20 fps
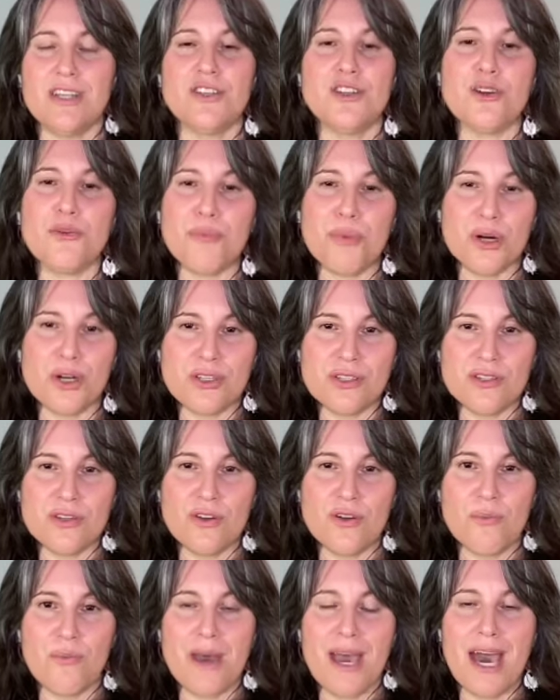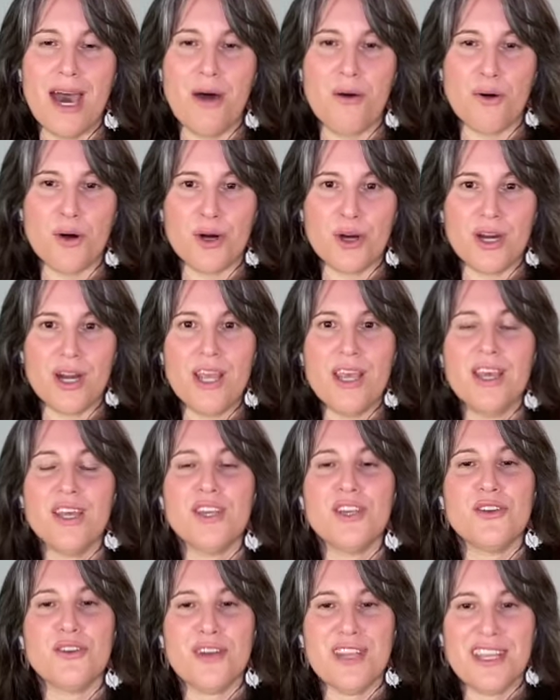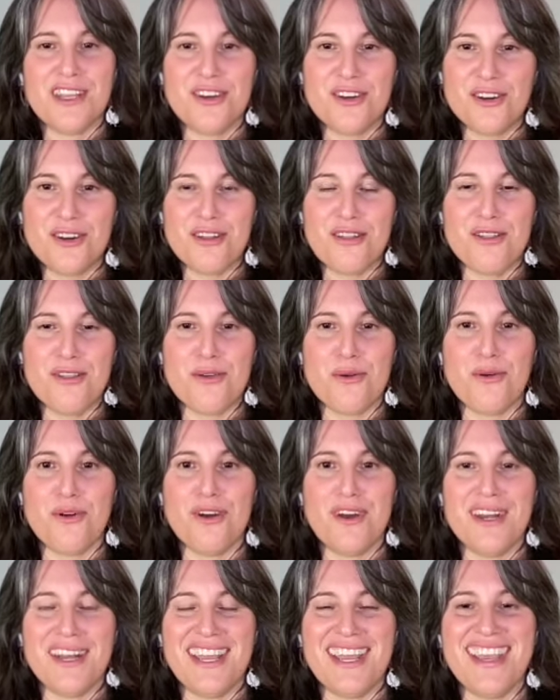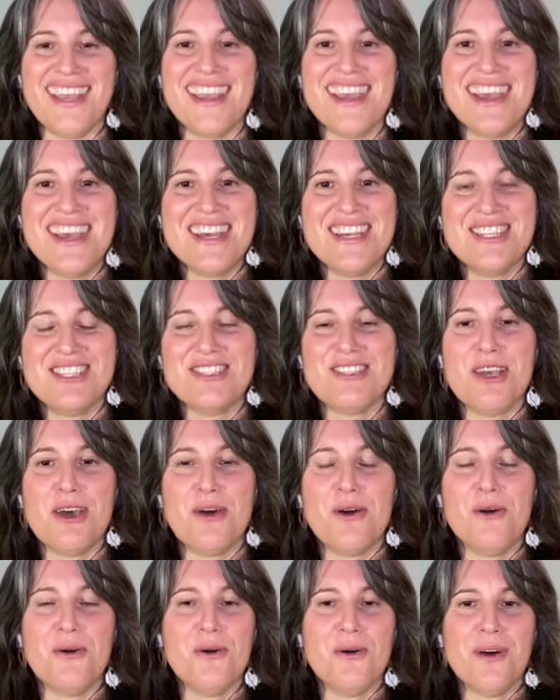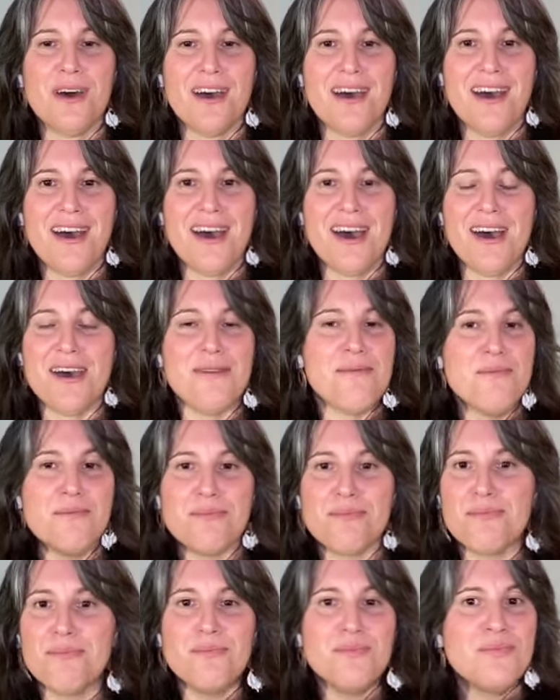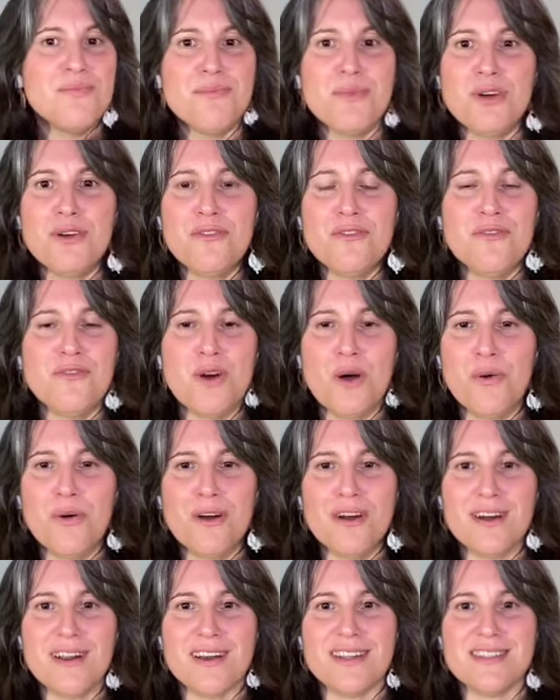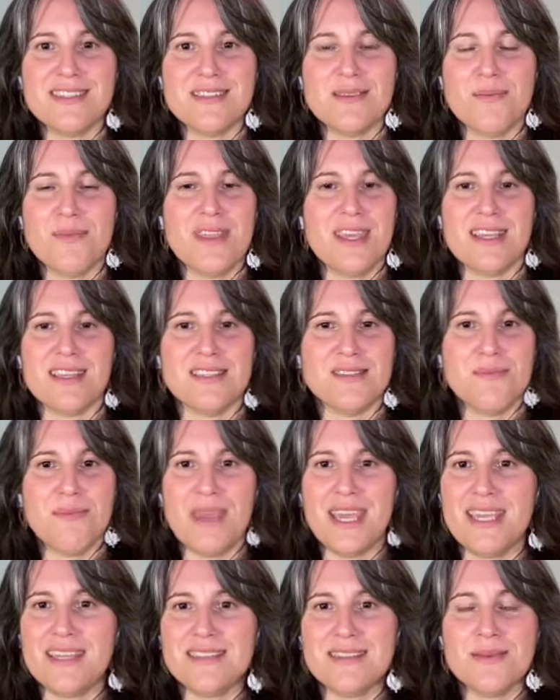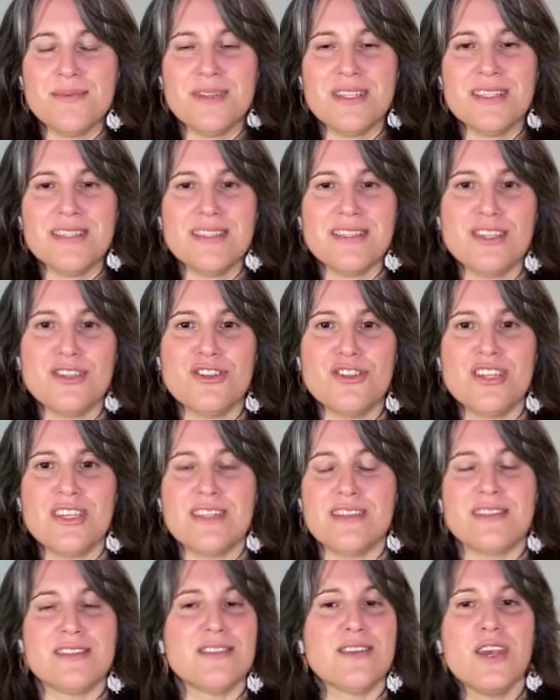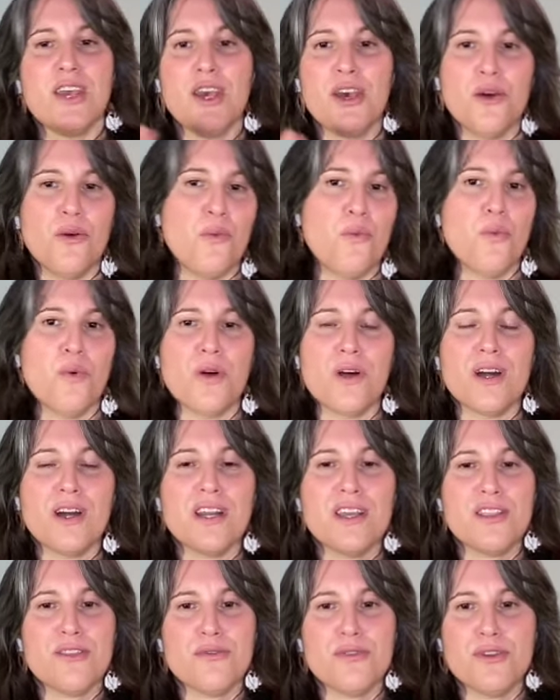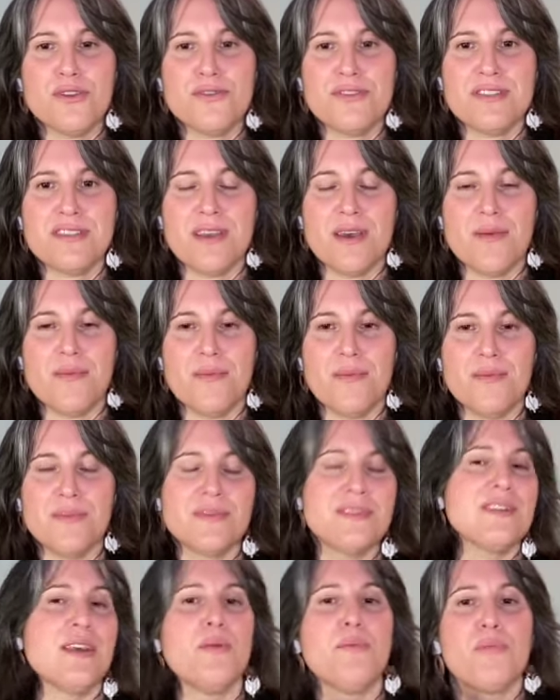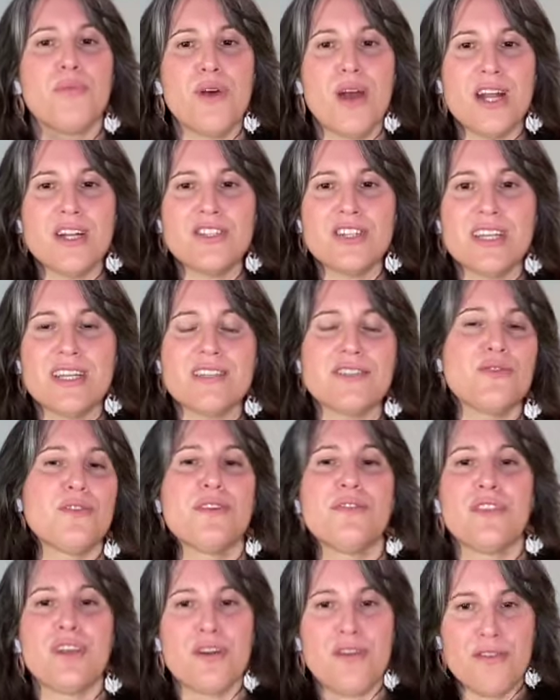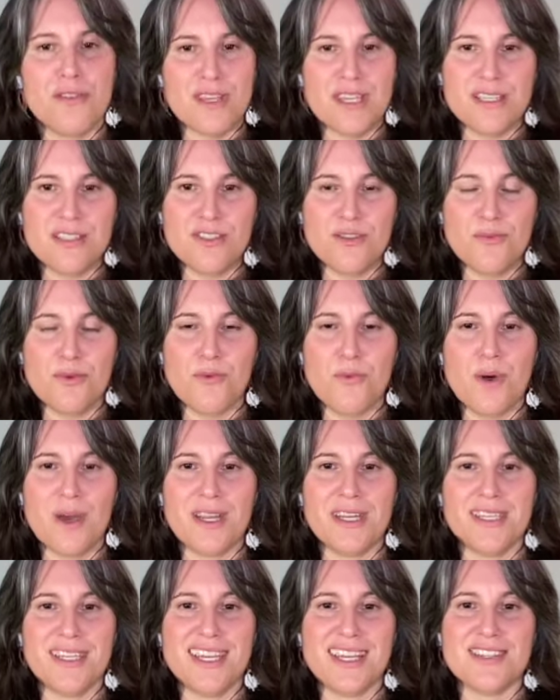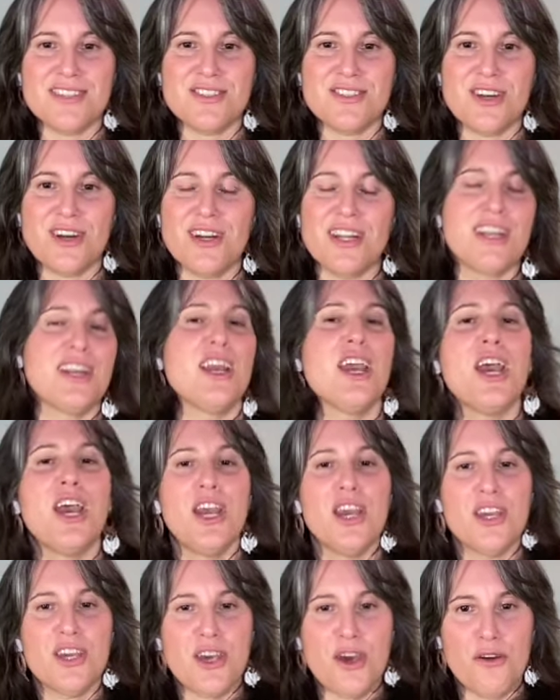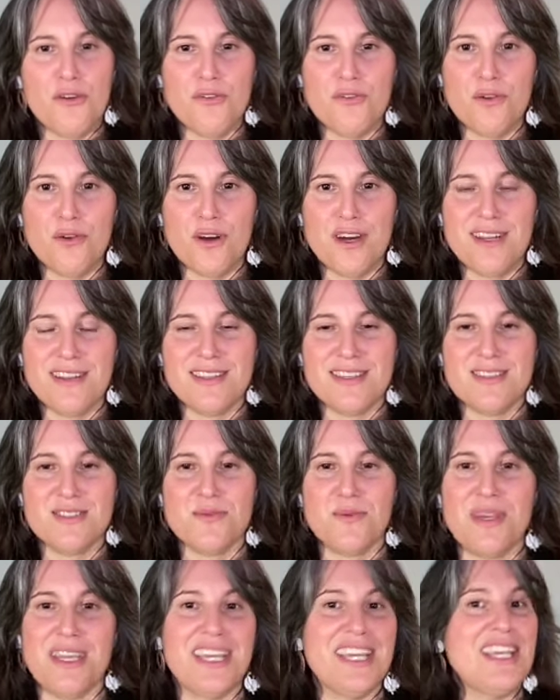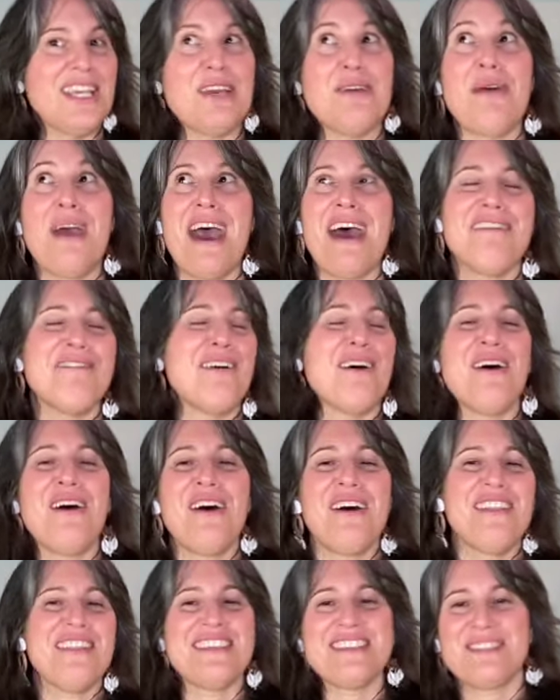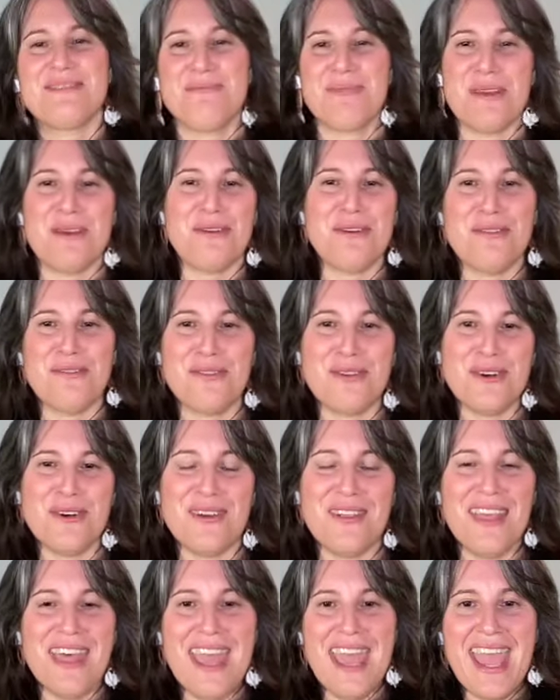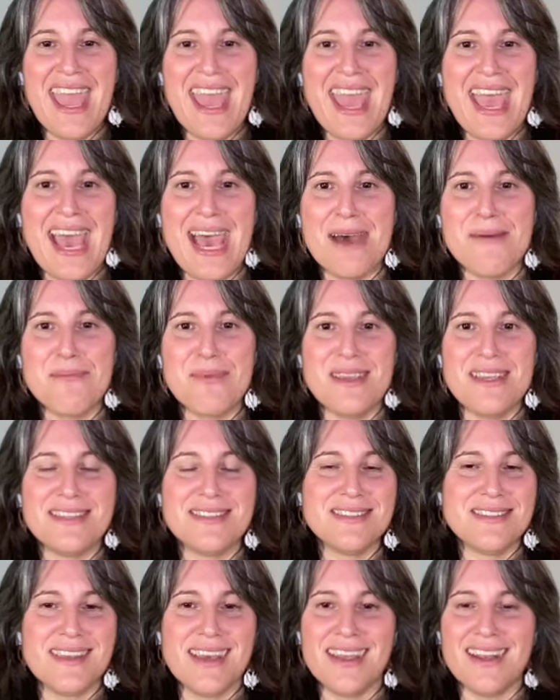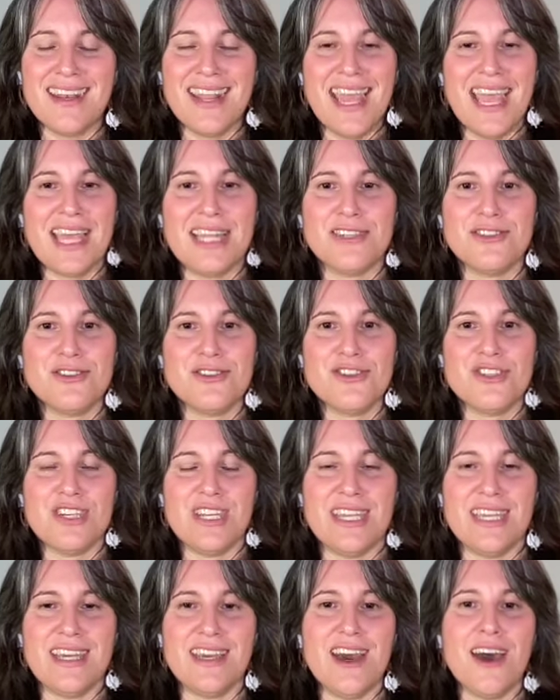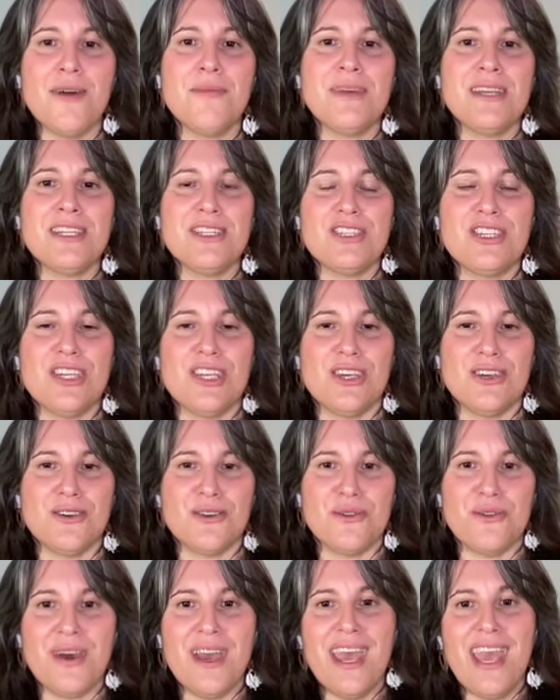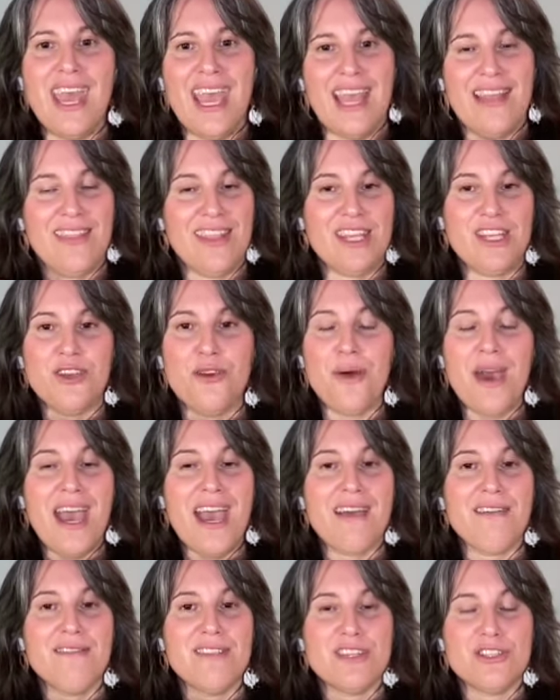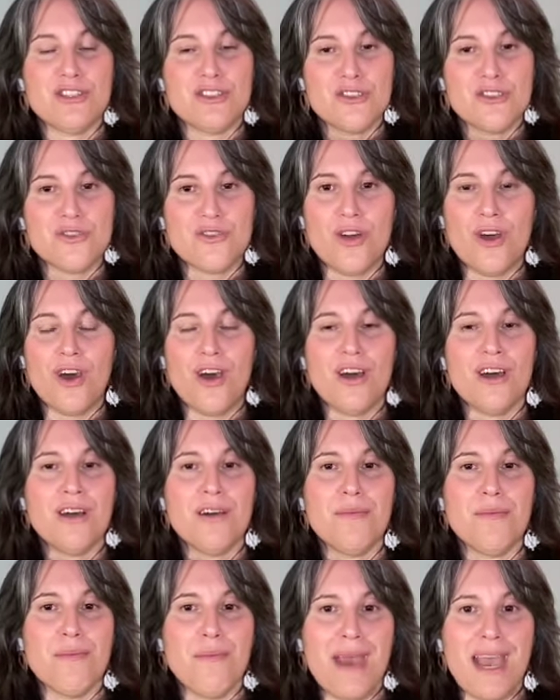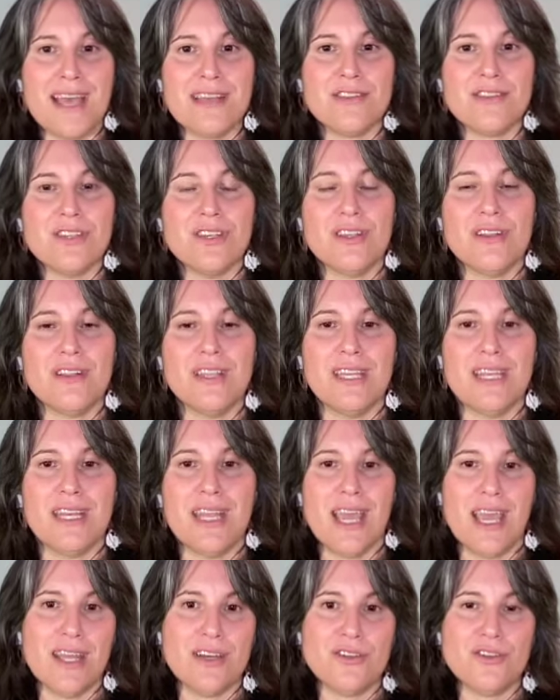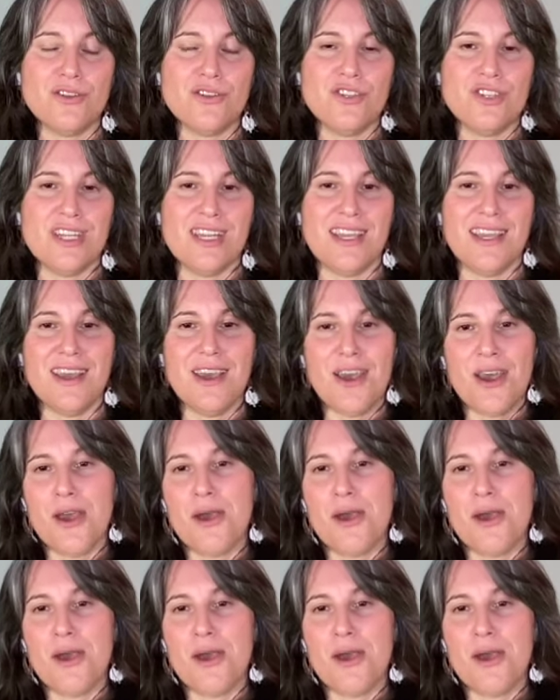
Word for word: and your personal power, your inner authority. So uh, move forward on some things, make some decisions, work through some some projects, or if there are things you've been wanting to get started, Go for it this week. You have all this beautiful, happy sun energy coming to you. And then you have this strong masculine energy,